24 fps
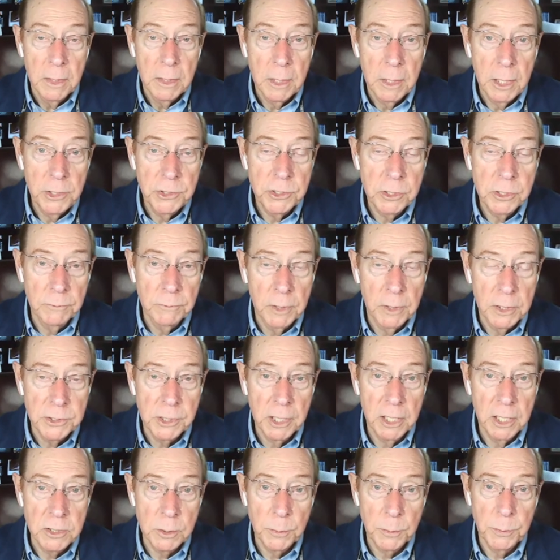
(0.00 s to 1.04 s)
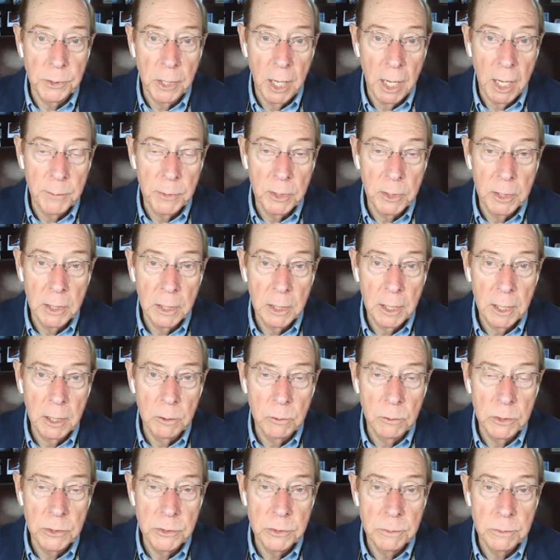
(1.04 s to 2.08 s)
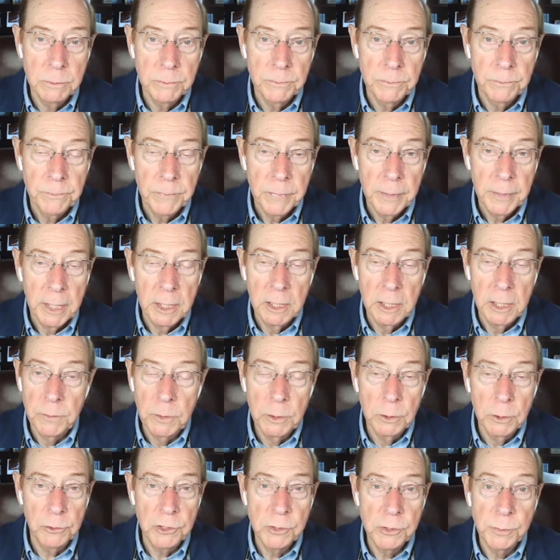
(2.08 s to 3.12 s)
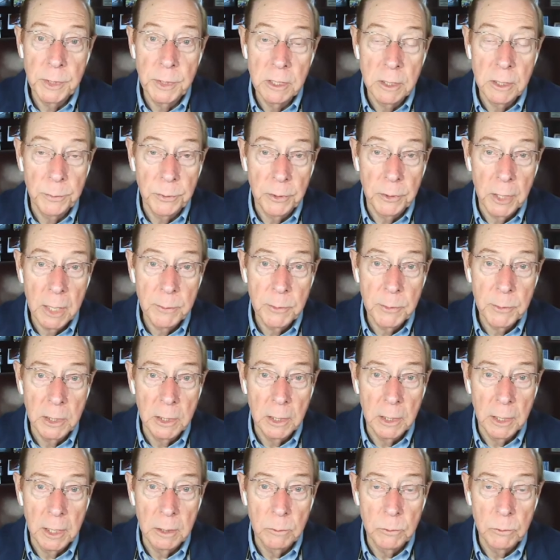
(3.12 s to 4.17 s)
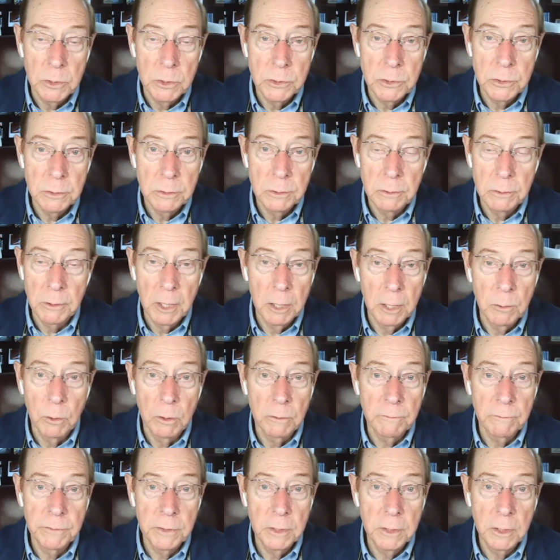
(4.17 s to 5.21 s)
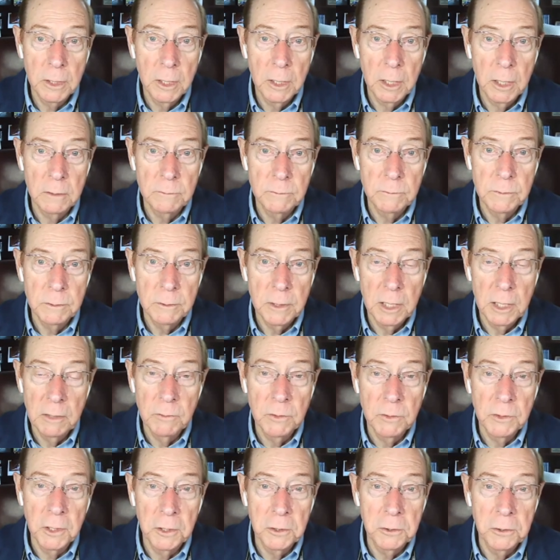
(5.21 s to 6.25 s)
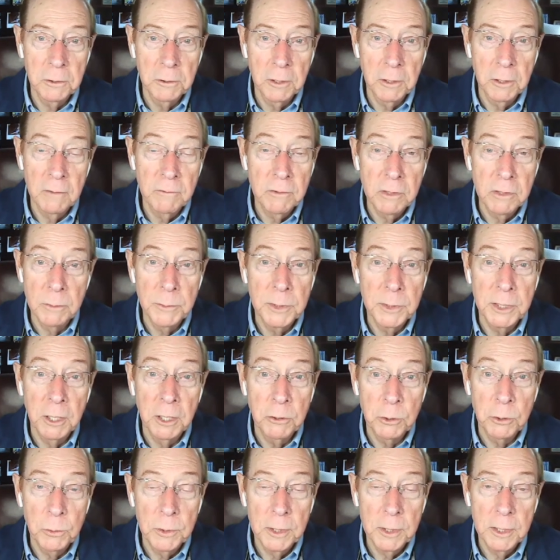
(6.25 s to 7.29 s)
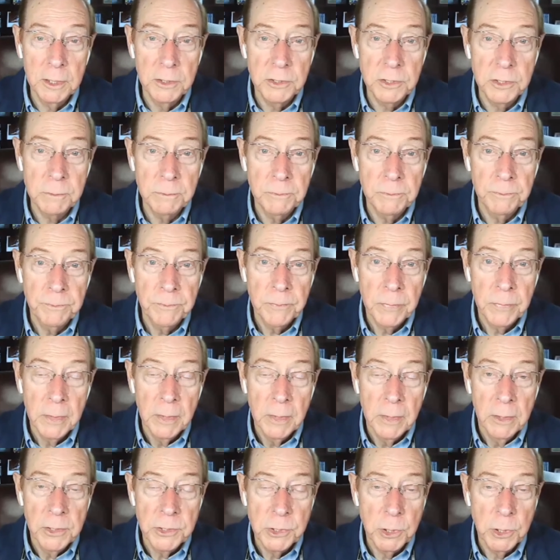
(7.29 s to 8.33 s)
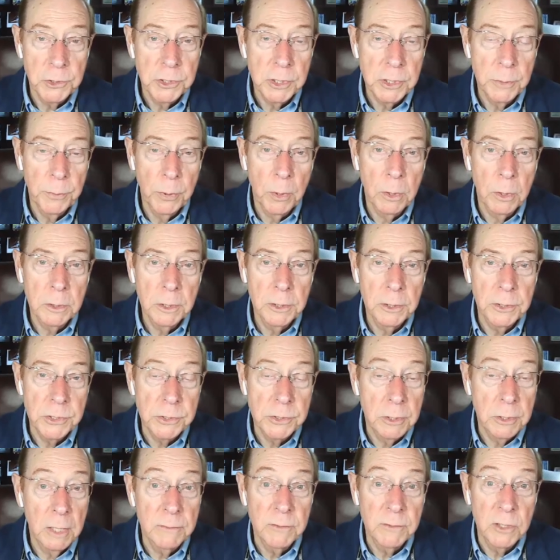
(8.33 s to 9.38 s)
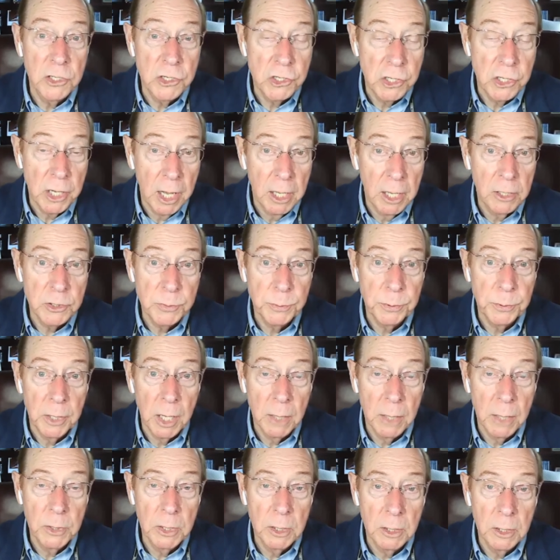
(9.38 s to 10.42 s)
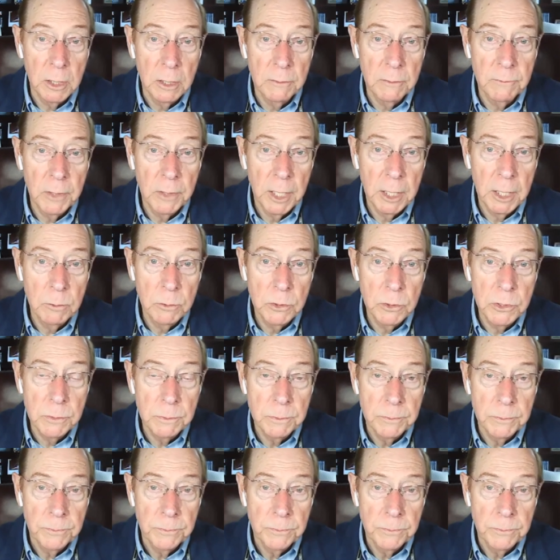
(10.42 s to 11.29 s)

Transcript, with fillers: each of us has a primary language. And if you don't speak the primary language, they won't feel loved, even though you're loving them in other ways. So it's important to discover a child's primary love language.